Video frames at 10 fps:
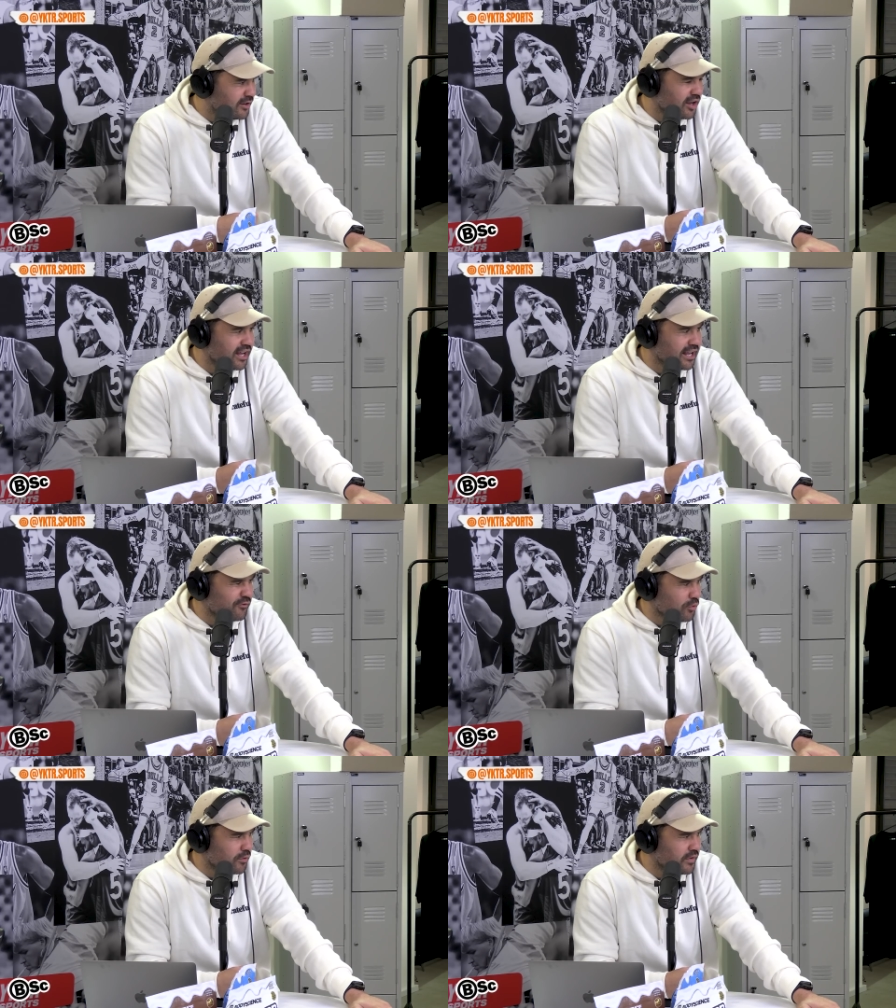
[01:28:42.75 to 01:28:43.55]

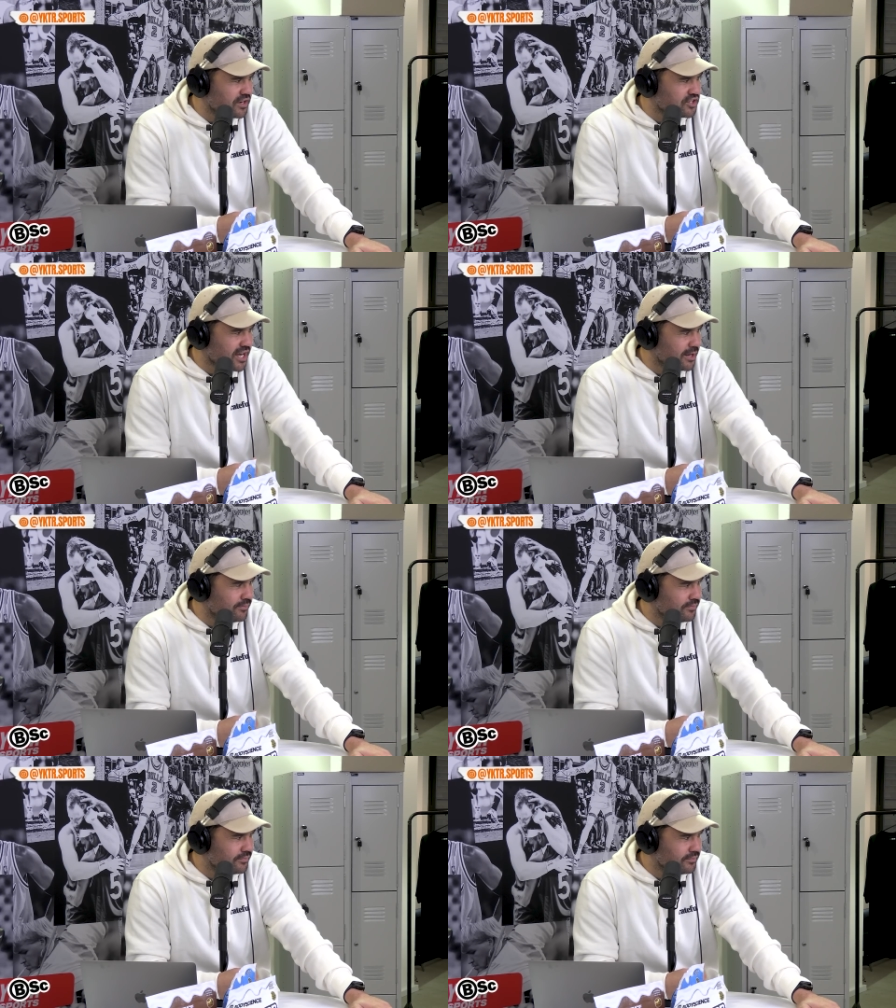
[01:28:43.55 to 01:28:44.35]
love a revenge
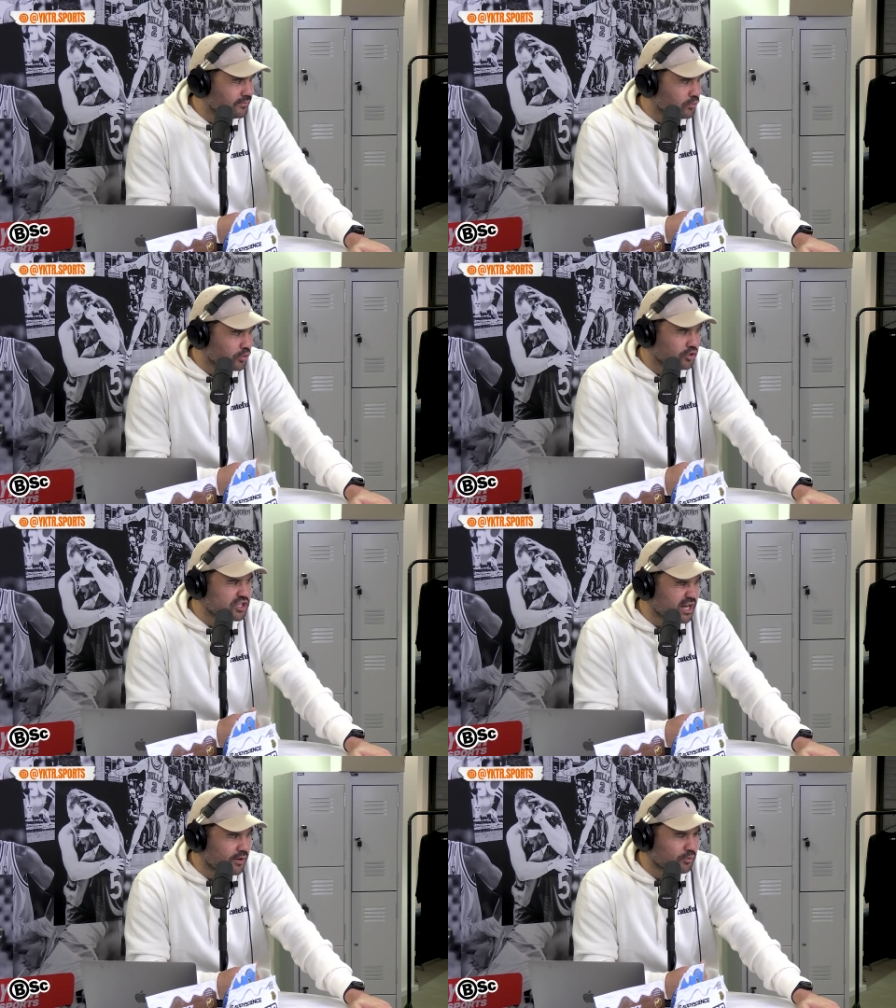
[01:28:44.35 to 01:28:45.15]
game.
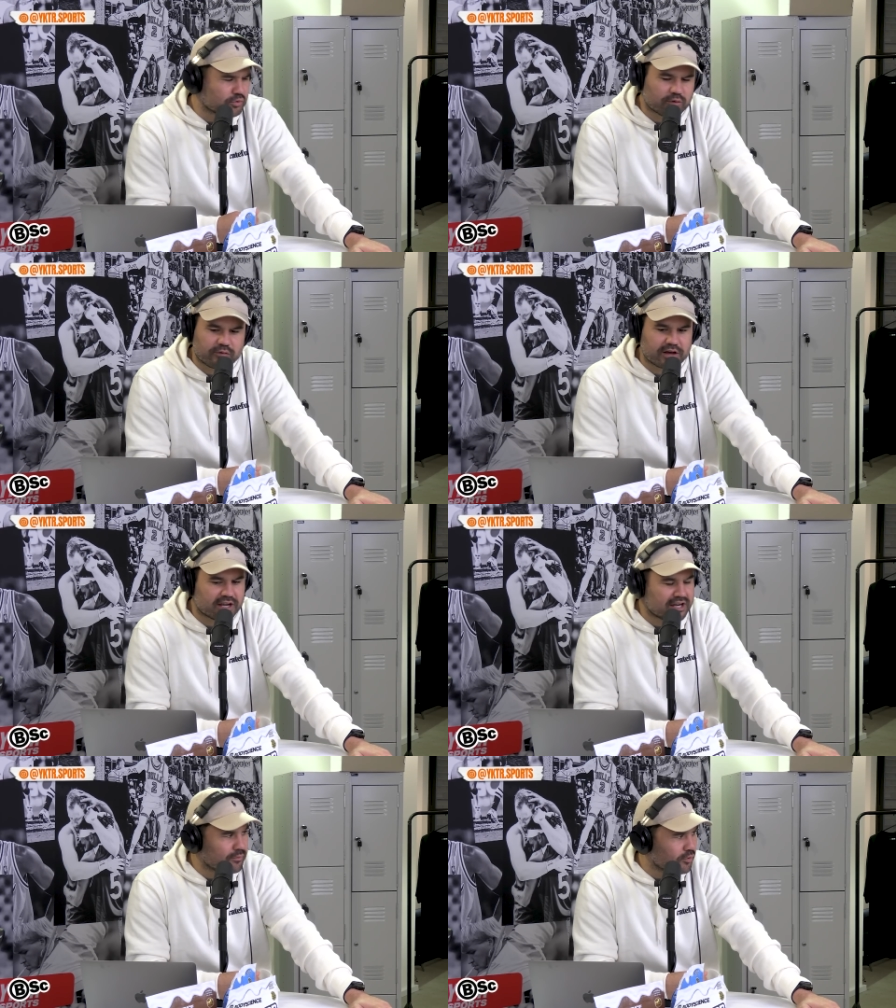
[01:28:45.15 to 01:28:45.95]
Luciano would do a fucking number.